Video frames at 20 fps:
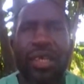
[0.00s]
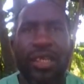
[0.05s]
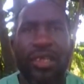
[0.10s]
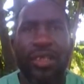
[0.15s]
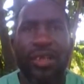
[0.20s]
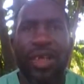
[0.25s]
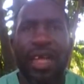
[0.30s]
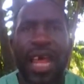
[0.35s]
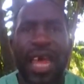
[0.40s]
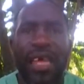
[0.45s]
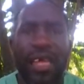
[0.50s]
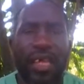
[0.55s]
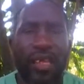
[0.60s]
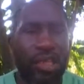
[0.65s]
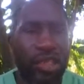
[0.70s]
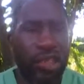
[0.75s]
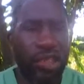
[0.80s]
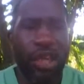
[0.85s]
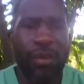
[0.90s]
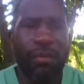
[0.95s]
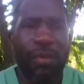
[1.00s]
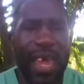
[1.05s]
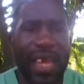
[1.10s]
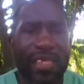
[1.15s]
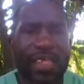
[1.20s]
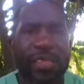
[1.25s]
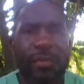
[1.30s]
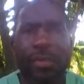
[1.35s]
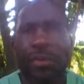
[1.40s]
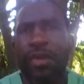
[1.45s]
so that I can share my
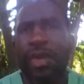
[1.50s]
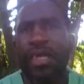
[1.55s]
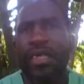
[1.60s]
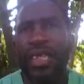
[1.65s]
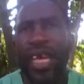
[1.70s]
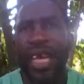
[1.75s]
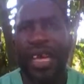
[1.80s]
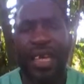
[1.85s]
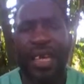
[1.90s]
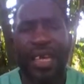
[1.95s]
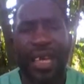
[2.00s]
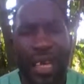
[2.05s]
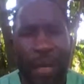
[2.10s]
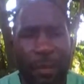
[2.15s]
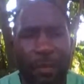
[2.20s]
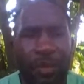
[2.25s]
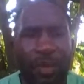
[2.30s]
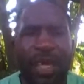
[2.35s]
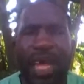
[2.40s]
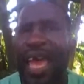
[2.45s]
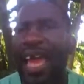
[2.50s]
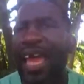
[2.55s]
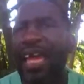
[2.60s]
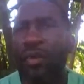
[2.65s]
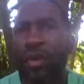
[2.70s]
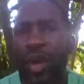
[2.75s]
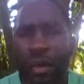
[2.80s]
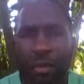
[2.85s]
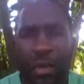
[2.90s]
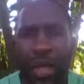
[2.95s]
experience, I can help to guide
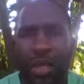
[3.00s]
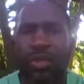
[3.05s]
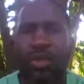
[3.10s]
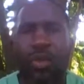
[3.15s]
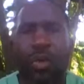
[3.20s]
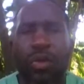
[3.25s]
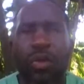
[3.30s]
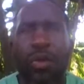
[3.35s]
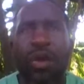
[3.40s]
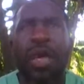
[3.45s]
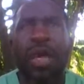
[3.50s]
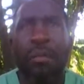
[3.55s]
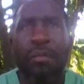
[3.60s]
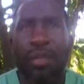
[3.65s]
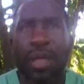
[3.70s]
you and mentor you,